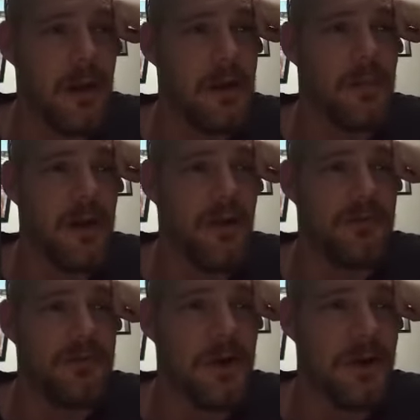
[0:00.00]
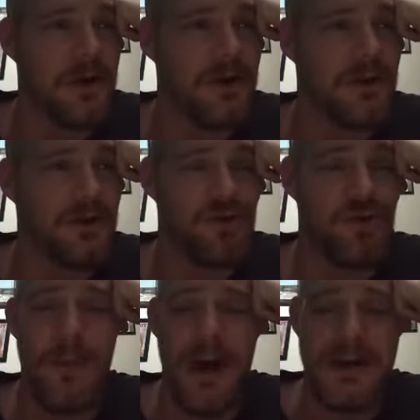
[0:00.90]
bit of
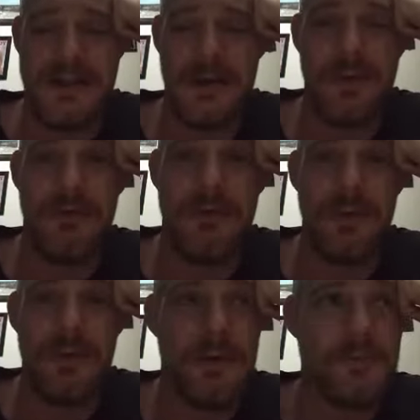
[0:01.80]
trauma to do with food.